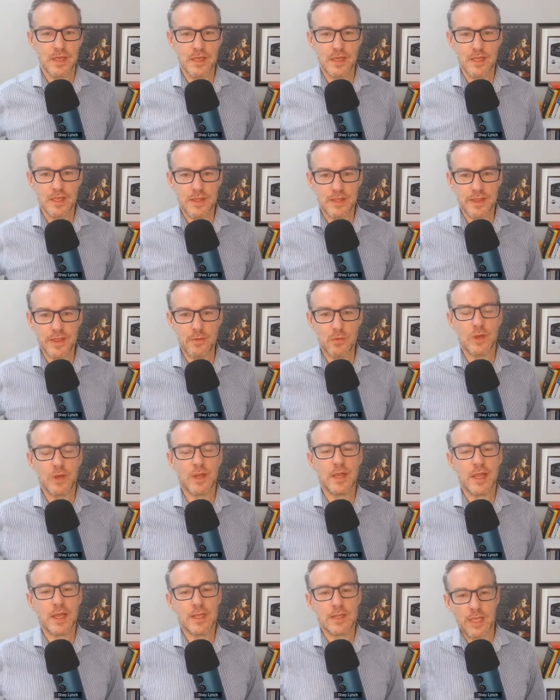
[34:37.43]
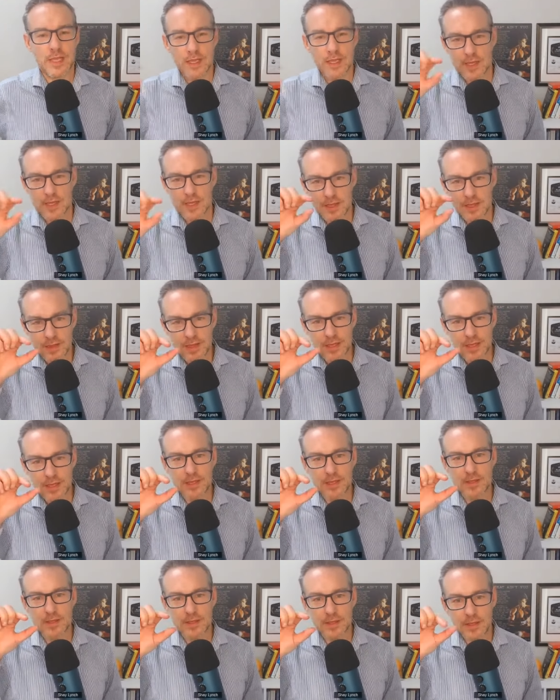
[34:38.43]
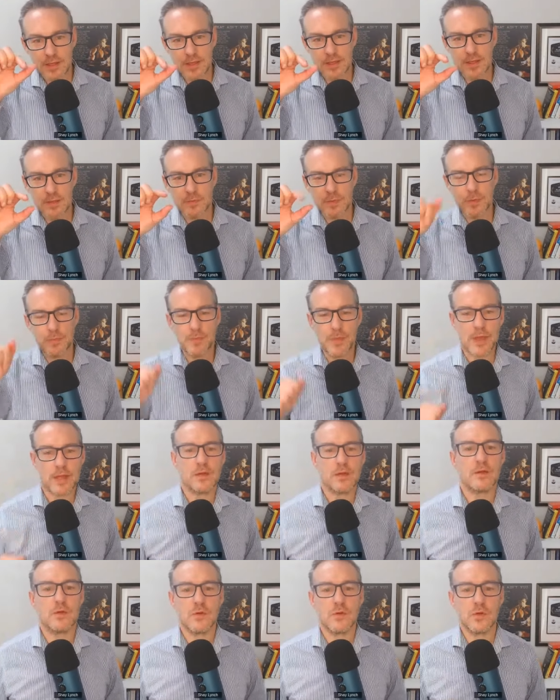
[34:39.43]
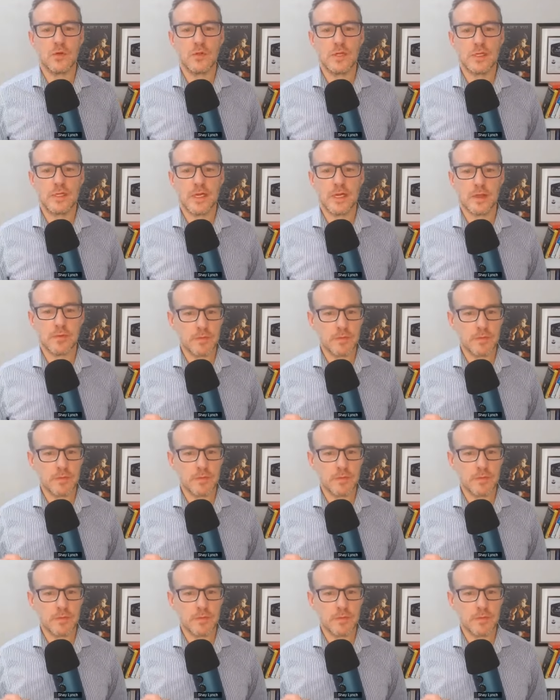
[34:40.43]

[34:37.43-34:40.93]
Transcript: They want to get that little, little bit better all the time.